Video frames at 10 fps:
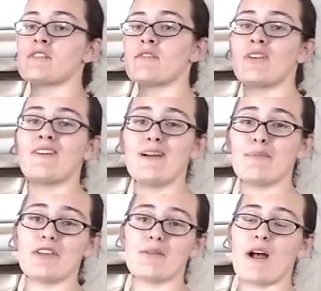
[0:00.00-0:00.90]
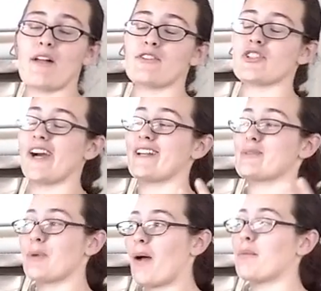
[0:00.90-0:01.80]
If you're clamping their mouth shut,
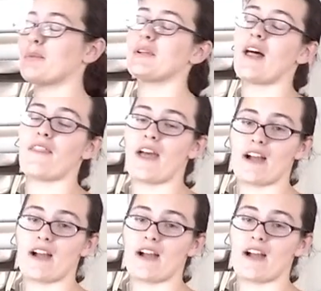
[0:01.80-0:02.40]
it's probably not